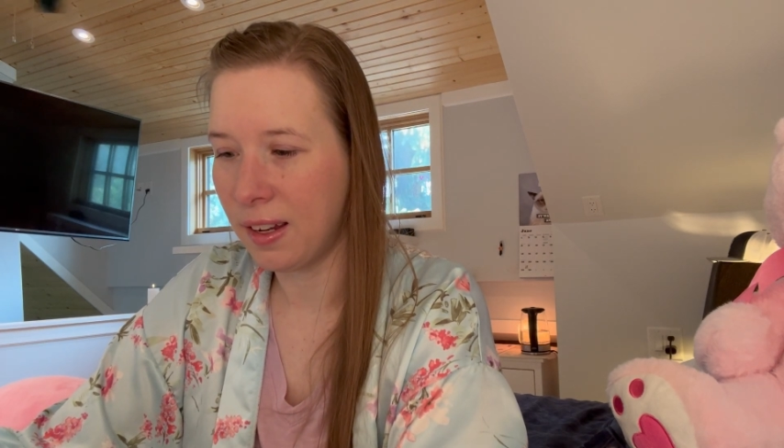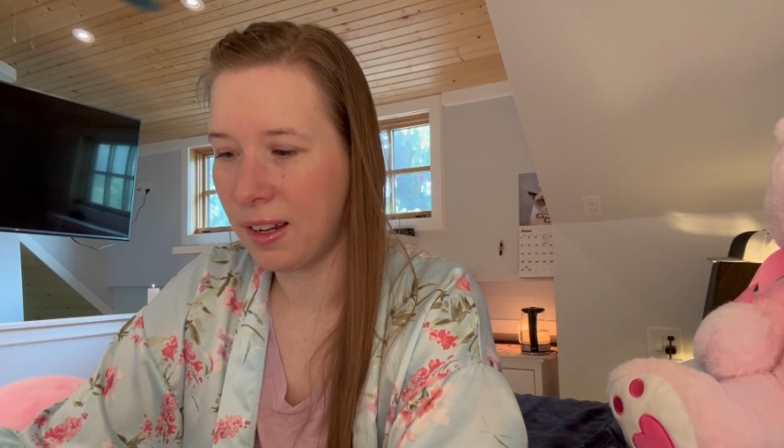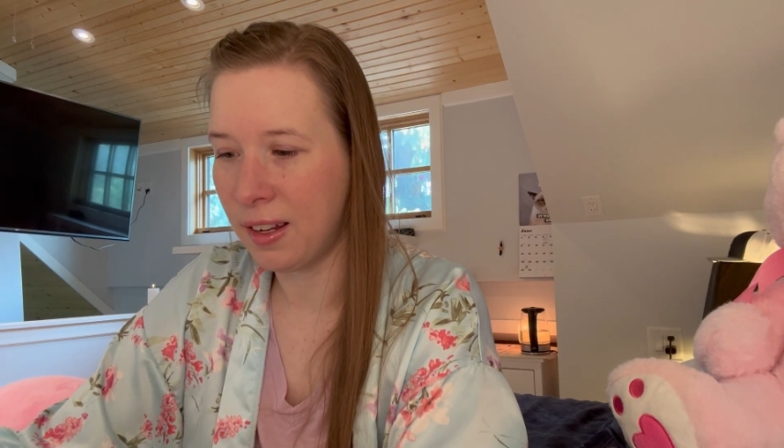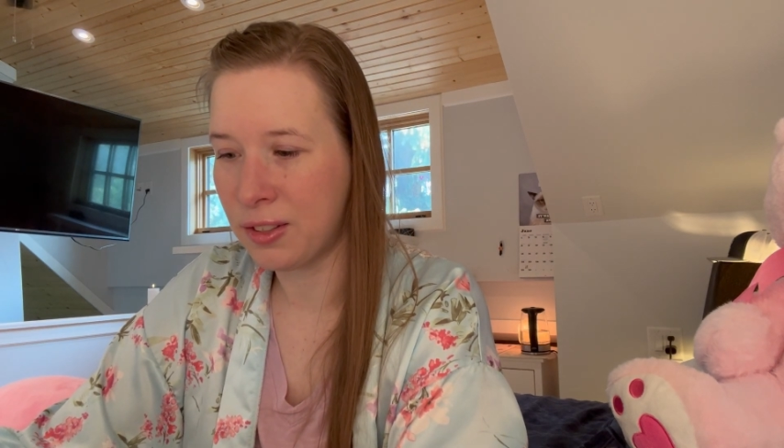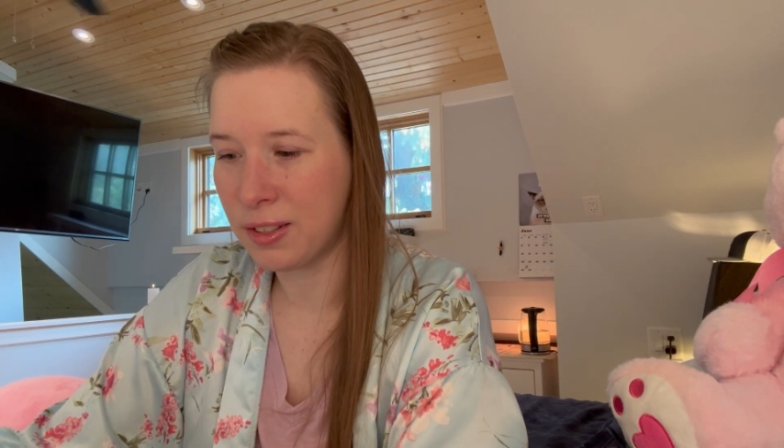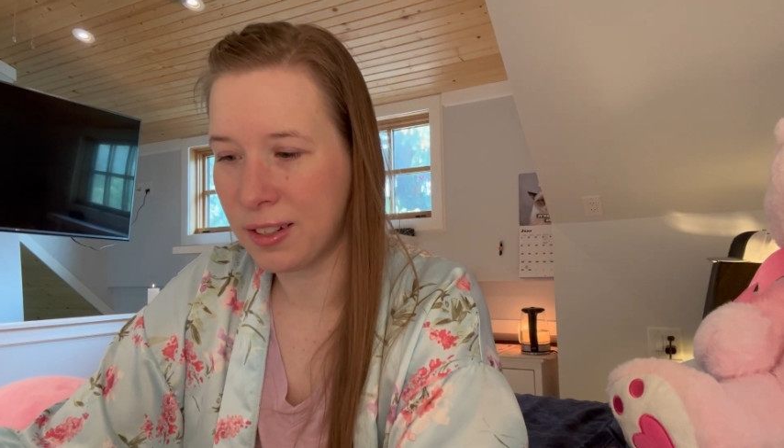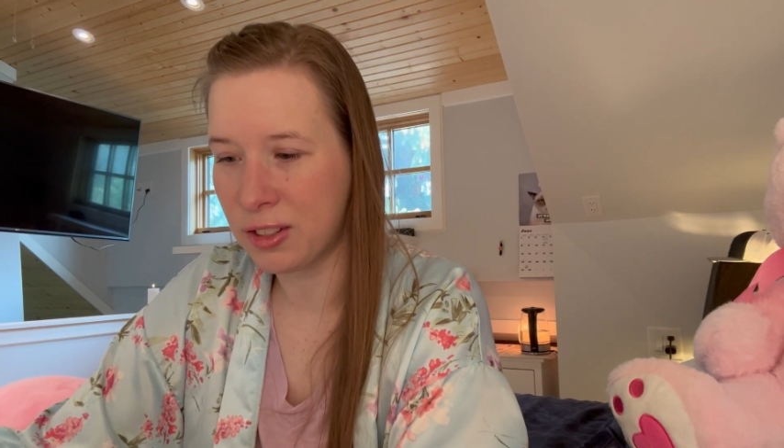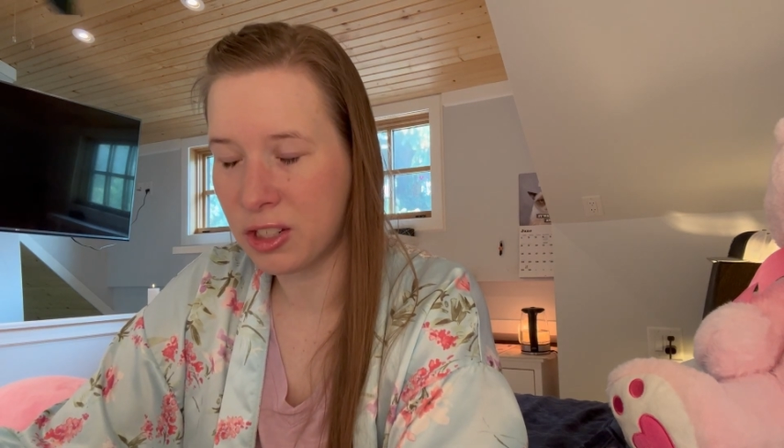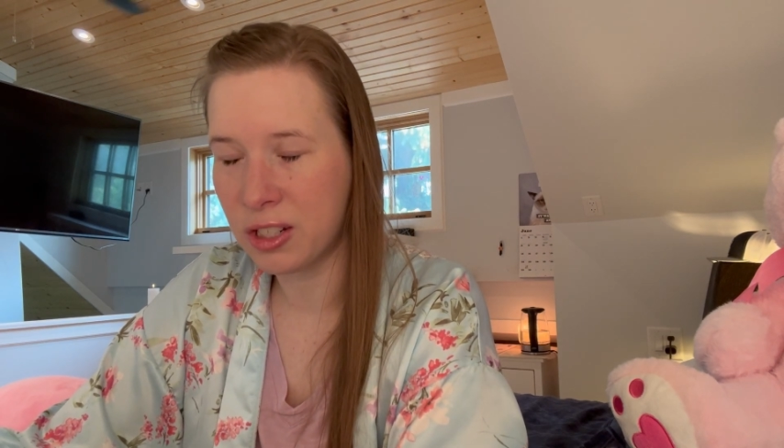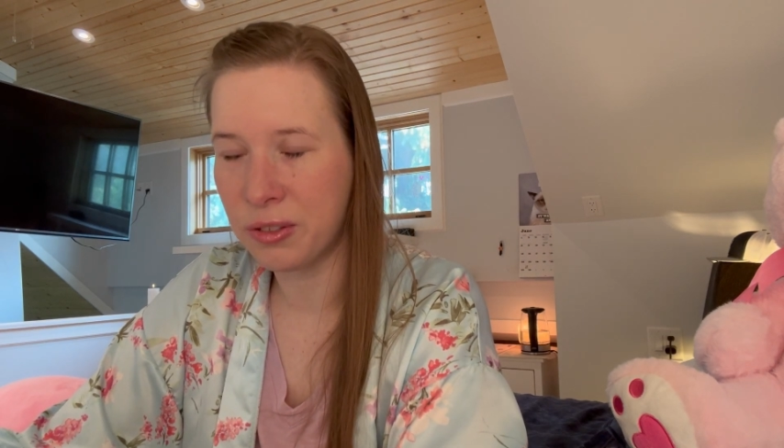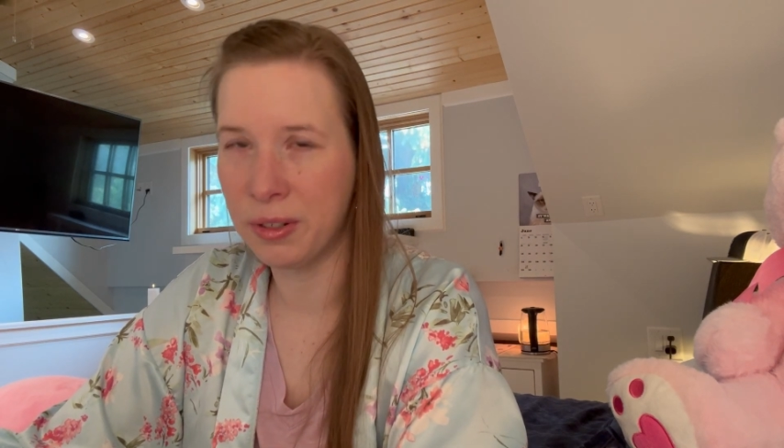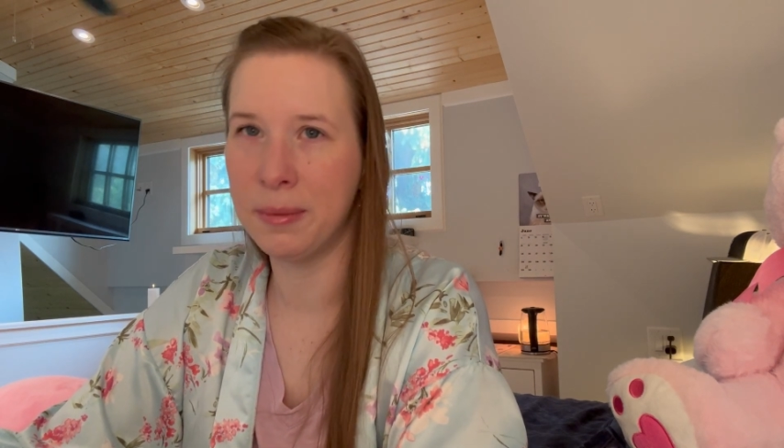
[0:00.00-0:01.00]
It's
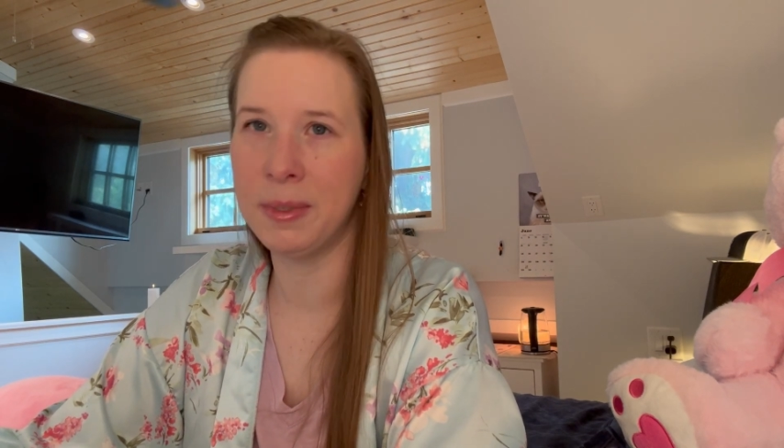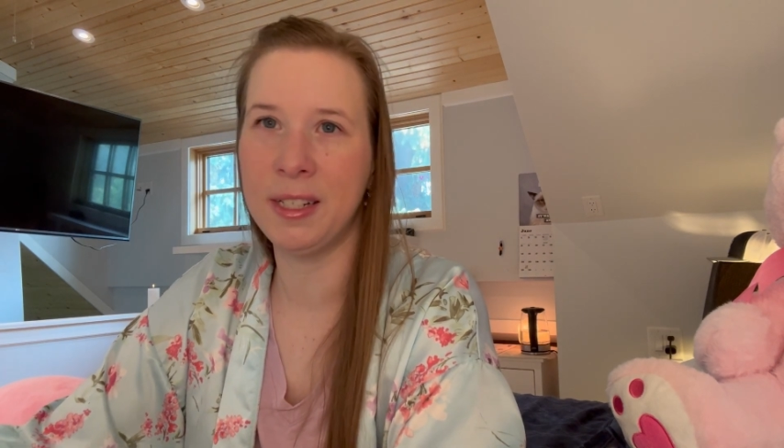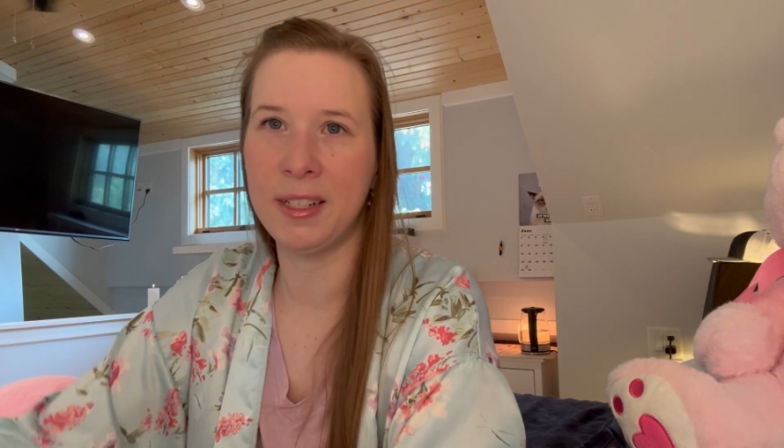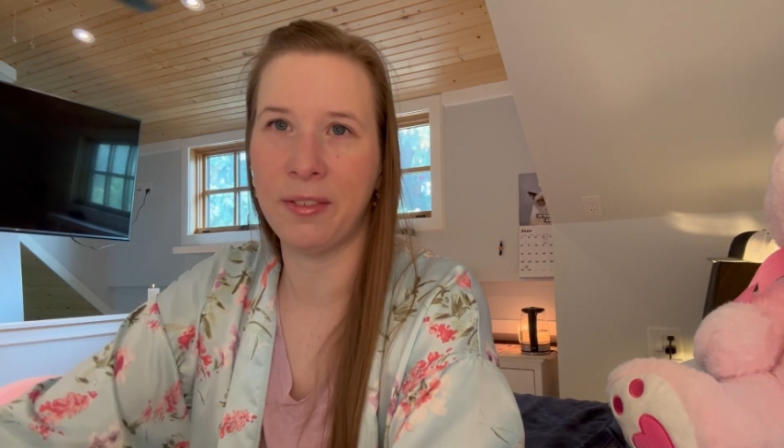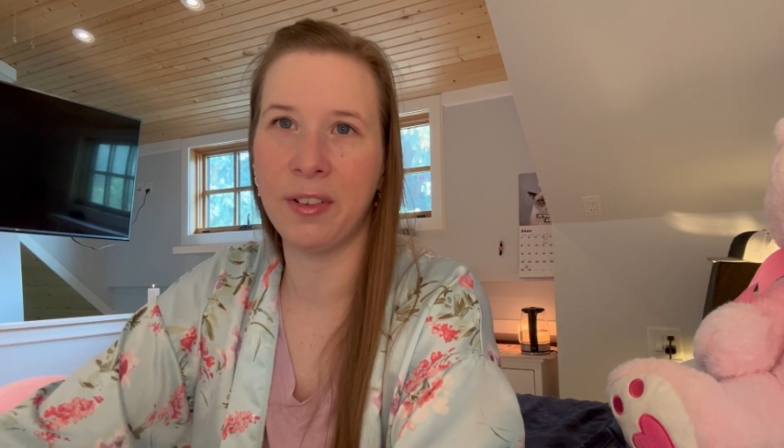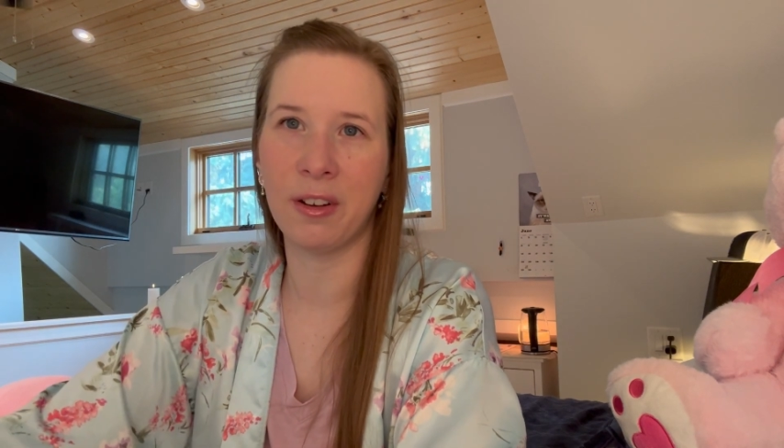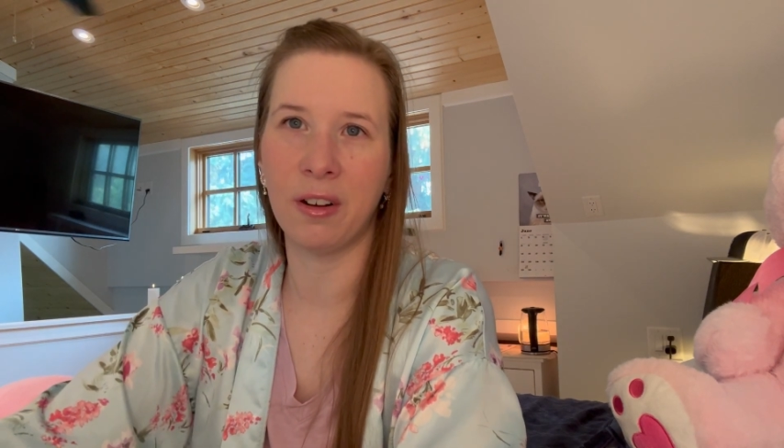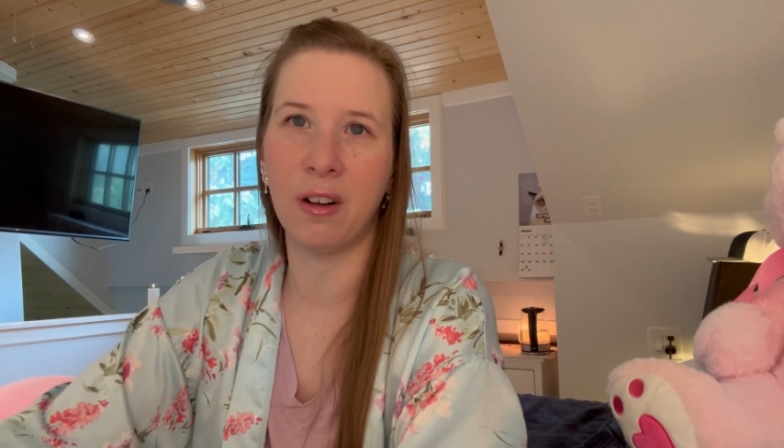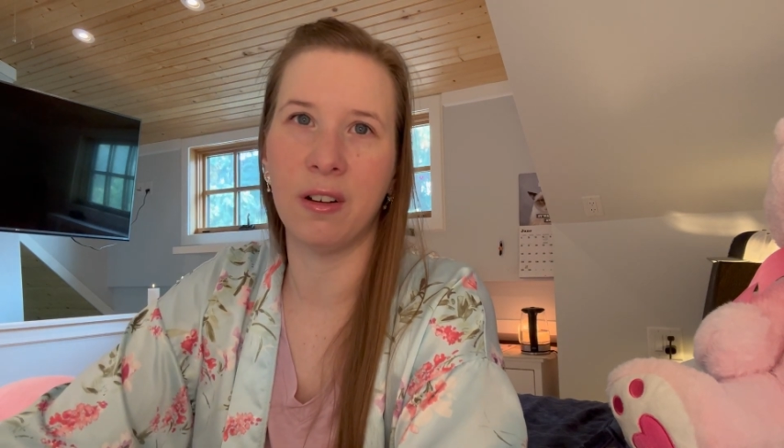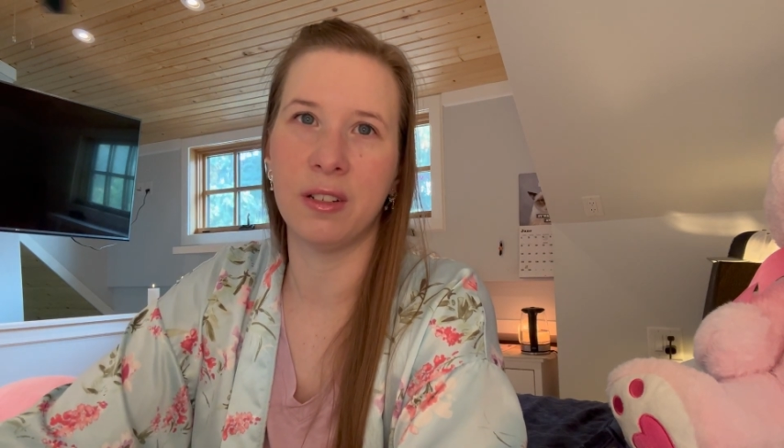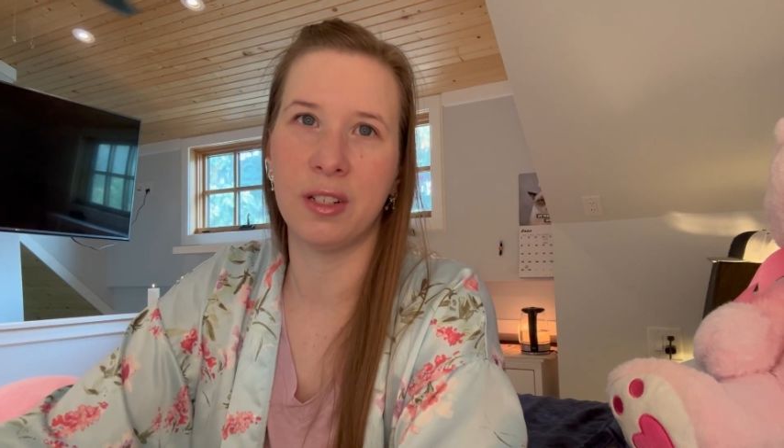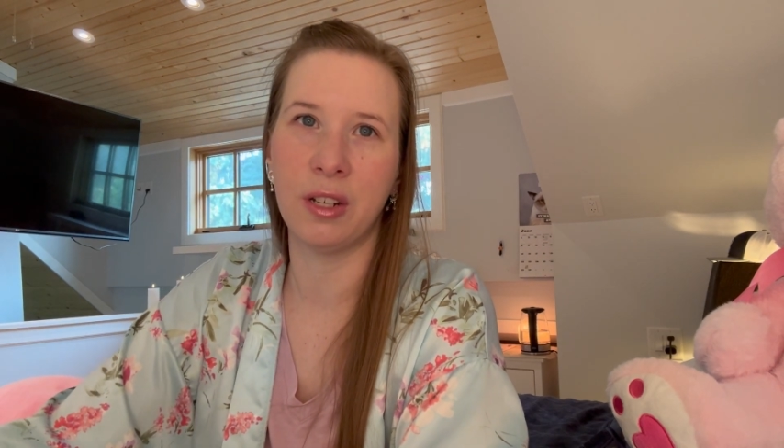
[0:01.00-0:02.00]
extremely
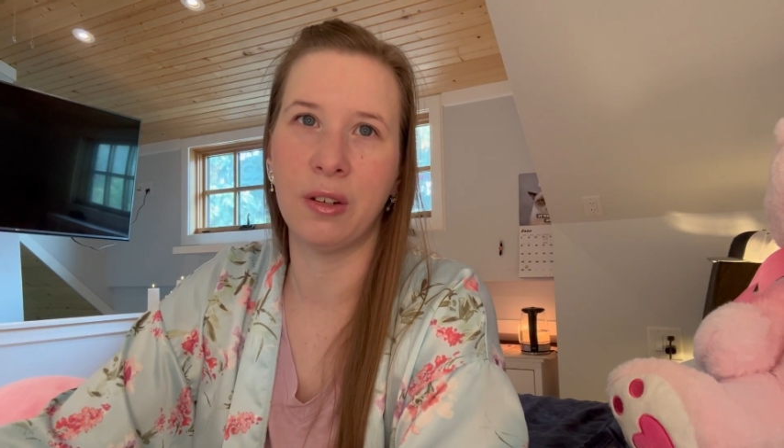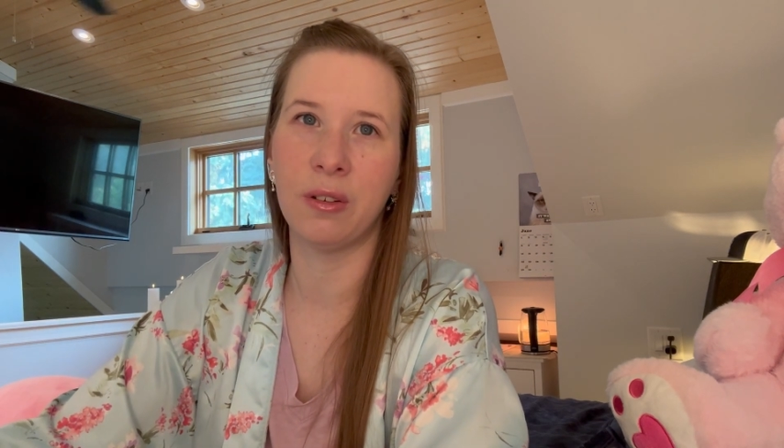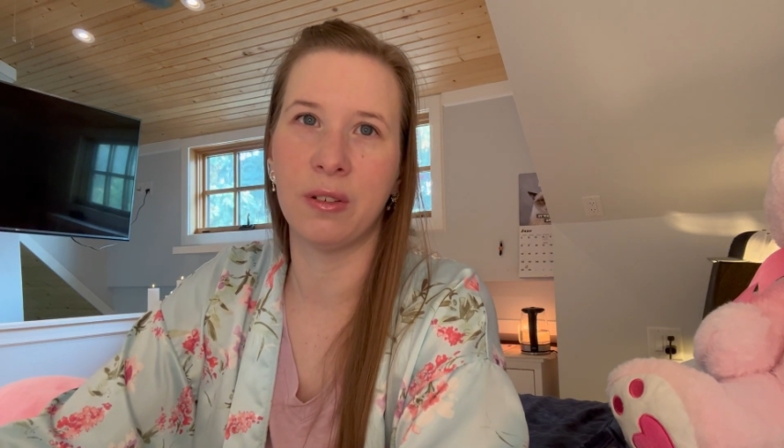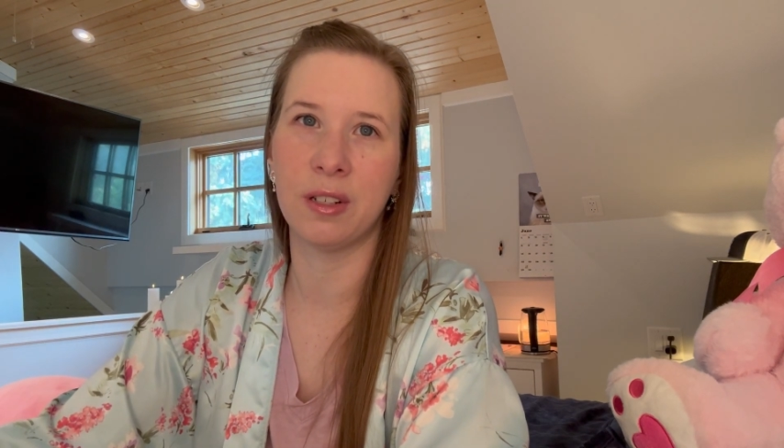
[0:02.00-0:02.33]
difficult to